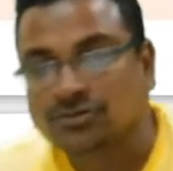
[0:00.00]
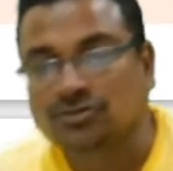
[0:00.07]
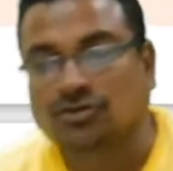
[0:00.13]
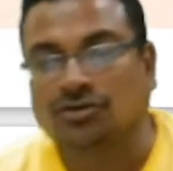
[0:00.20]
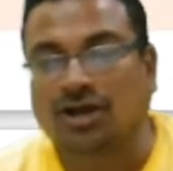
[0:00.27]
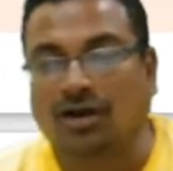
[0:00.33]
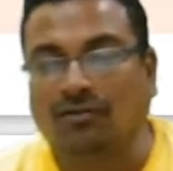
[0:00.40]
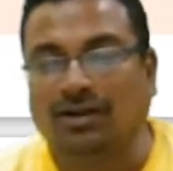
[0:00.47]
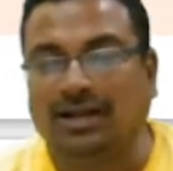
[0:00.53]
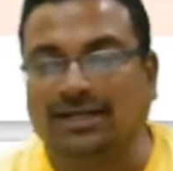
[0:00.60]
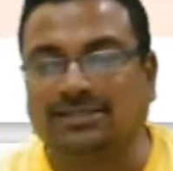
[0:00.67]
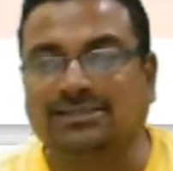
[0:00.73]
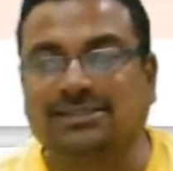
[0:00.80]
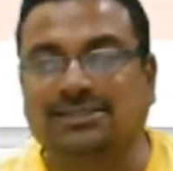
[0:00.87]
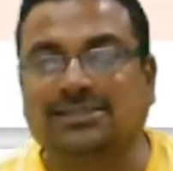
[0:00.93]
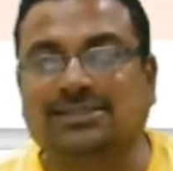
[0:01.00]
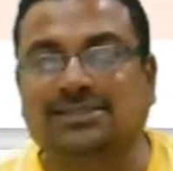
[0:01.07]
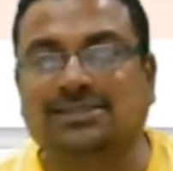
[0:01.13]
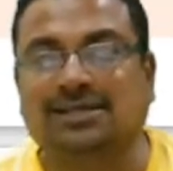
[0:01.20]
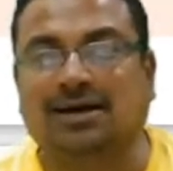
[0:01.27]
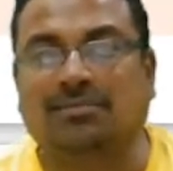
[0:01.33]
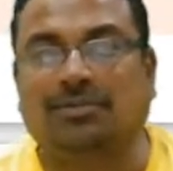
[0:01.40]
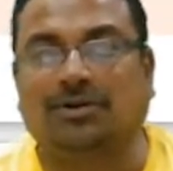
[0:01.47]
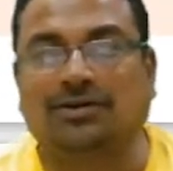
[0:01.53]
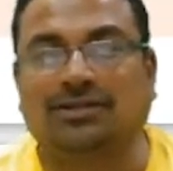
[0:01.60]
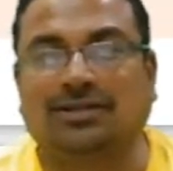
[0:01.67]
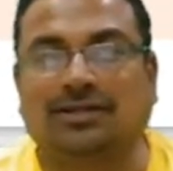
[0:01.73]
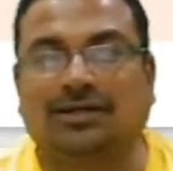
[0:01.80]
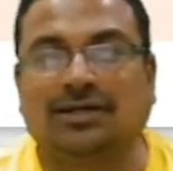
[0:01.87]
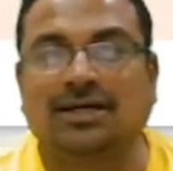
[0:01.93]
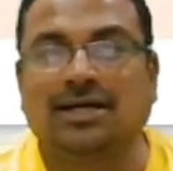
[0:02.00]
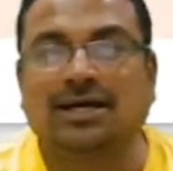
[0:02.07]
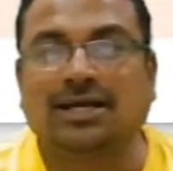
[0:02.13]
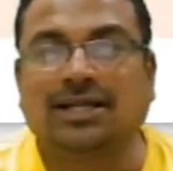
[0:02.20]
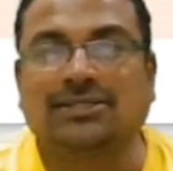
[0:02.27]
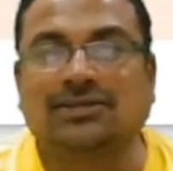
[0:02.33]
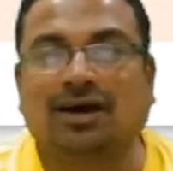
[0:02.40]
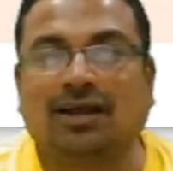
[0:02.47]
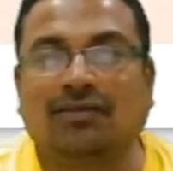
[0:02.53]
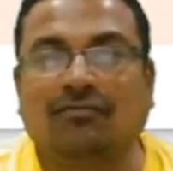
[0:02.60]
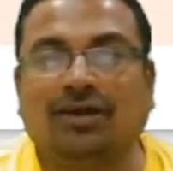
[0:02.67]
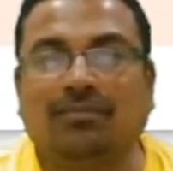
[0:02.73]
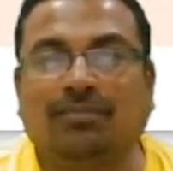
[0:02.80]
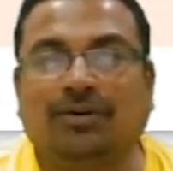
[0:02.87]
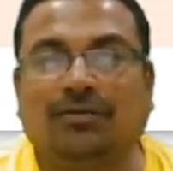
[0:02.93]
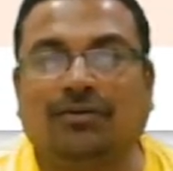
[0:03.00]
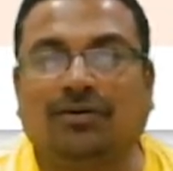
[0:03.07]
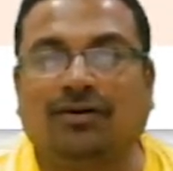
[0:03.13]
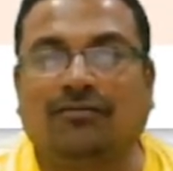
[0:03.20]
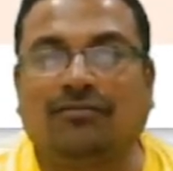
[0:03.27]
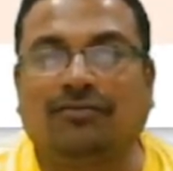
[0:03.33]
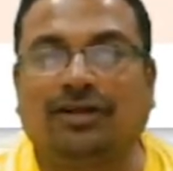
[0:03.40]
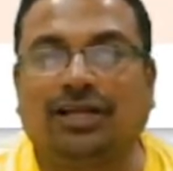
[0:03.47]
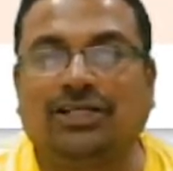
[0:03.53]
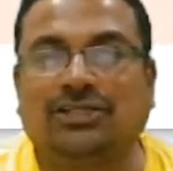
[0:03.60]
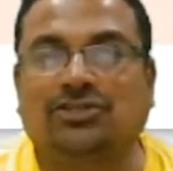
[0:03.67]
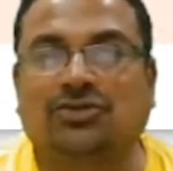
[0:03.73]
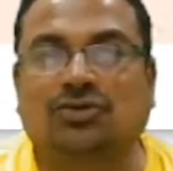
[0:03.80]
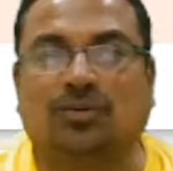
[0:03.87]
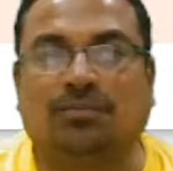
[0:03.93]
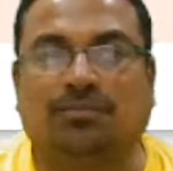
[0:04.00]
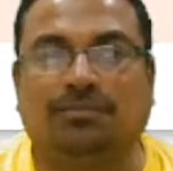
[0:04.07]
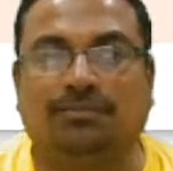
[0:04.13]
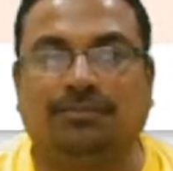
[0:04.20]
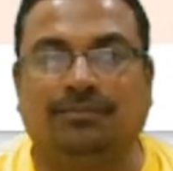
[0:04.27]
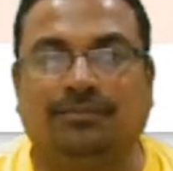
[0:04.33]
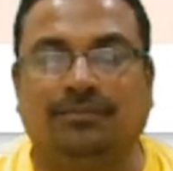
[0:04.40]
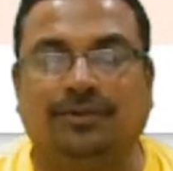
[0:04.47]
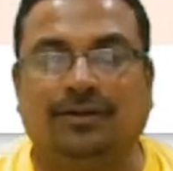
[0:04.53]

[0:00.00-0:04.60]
So now let's discuss about the resolving power of telescope.